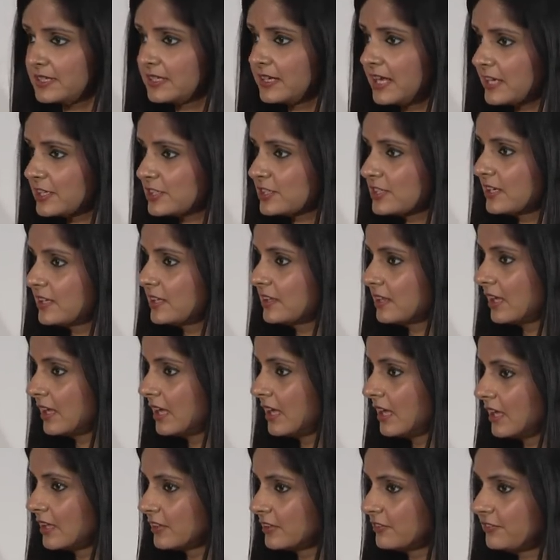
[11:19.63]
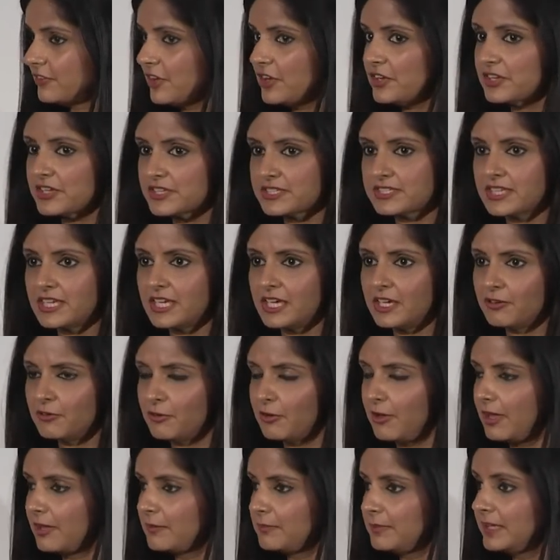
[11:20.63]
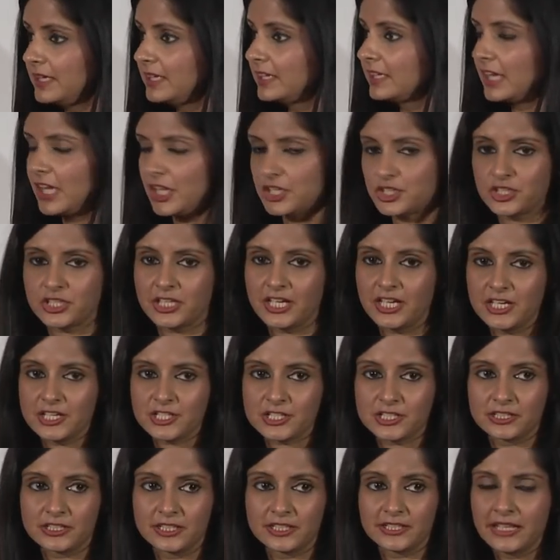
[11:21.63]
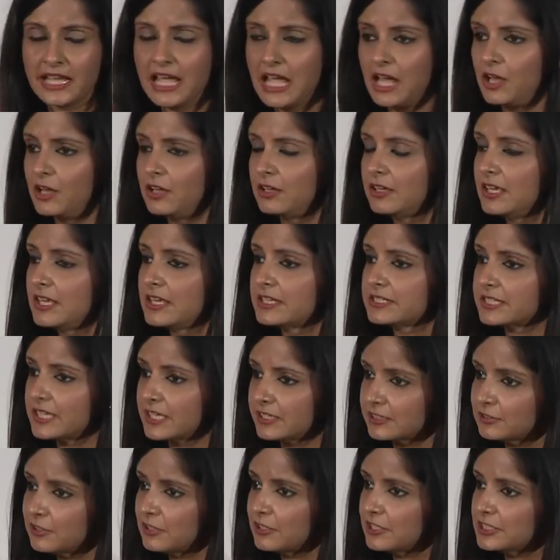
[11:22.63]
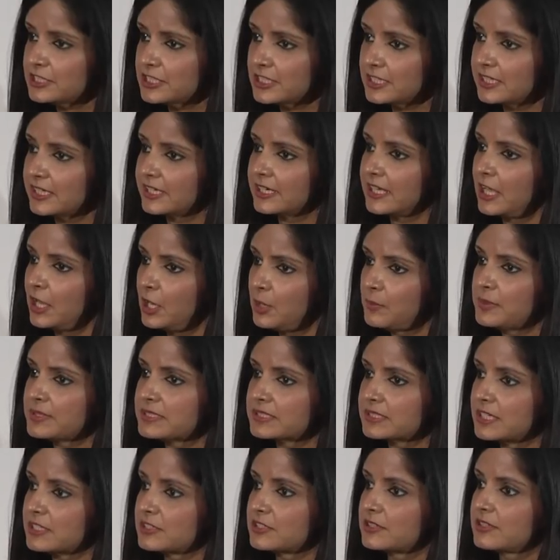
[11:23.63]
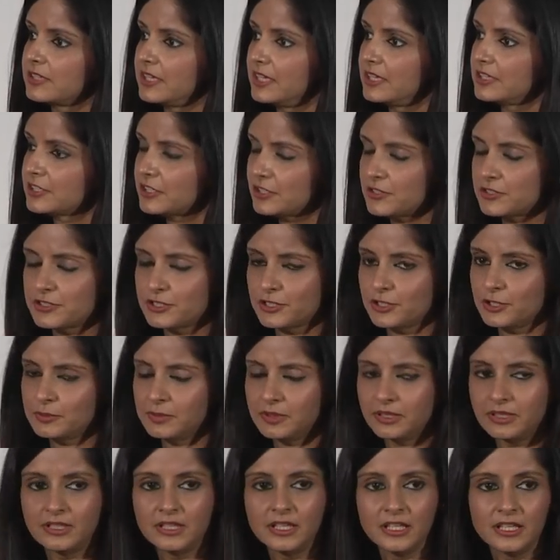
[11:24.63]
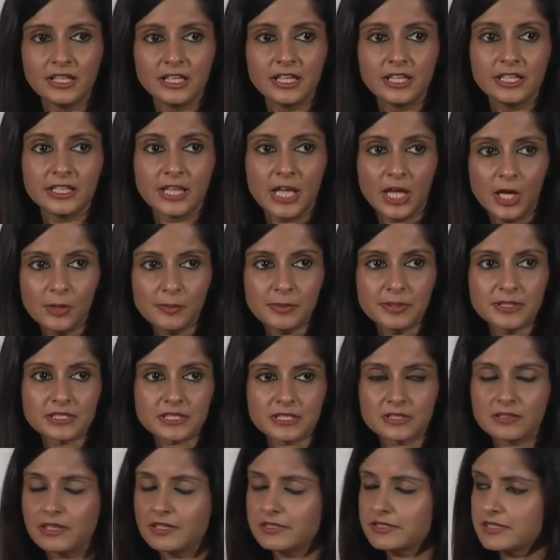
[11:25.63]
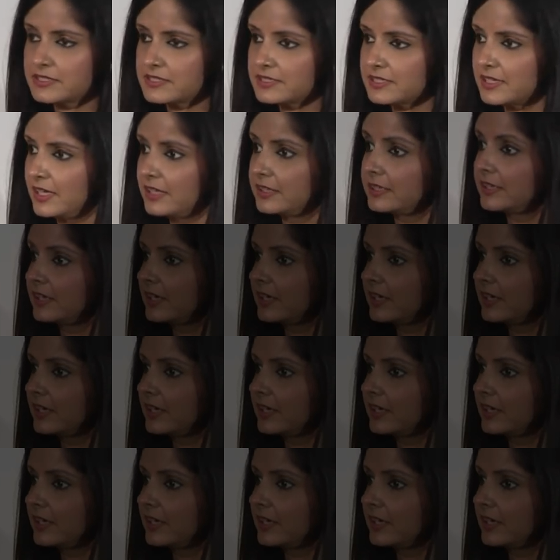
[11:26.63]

And actually, the focus there being education and how technology can help us get to the end consumer in helping to understand